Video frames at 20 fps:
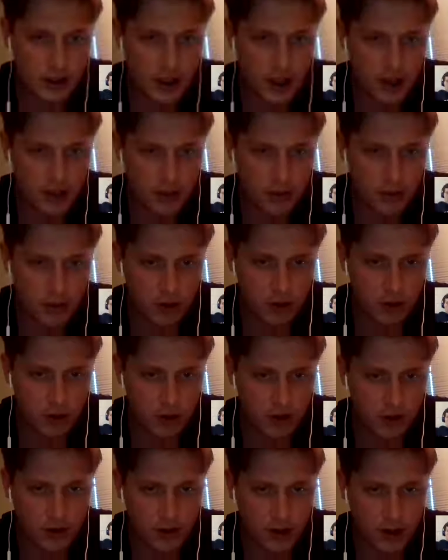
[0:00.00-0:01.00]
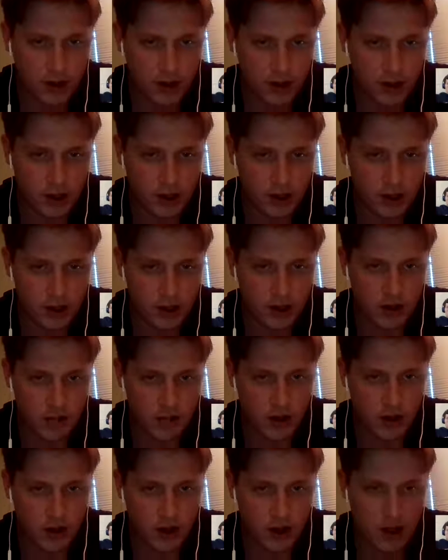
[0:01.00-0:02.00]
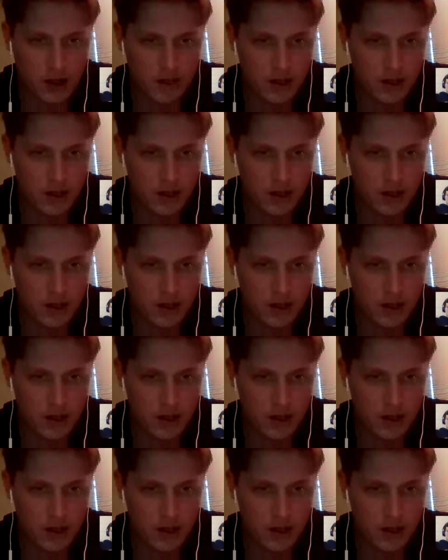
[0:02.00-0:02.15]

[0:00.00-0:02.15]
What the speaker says: I guess we'll go into number 11